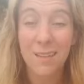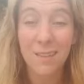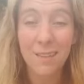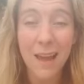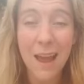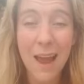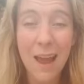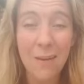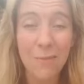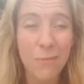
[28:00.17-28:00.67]

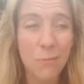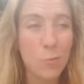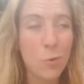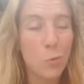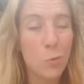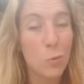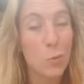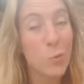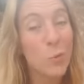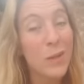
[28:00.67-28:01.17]
laugh
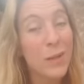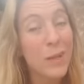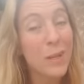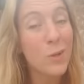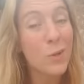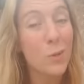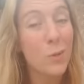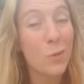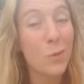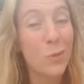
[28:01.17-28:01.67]
when we're
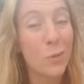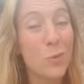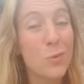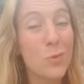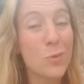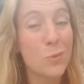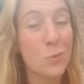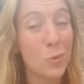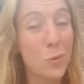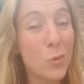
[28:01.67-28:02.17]
really going
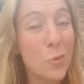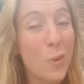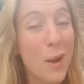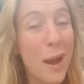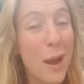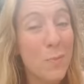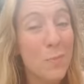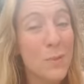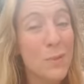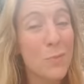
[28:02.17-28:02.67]
through some
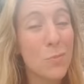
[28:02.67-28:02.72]
crap,